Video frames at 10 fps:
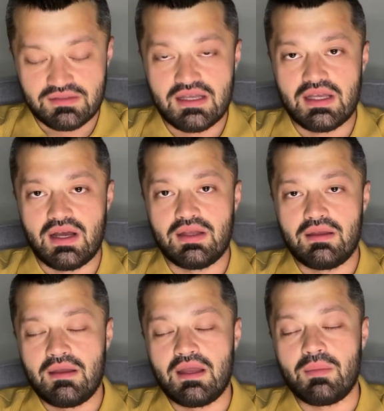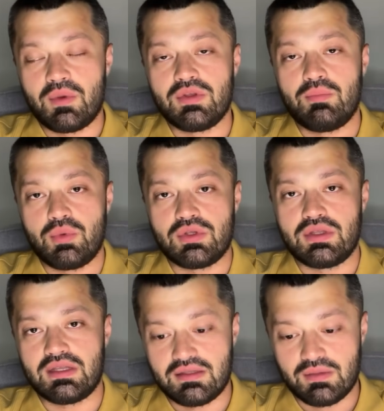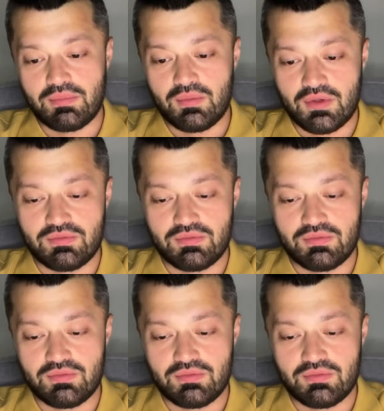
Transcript: thank God, and most importantly, the people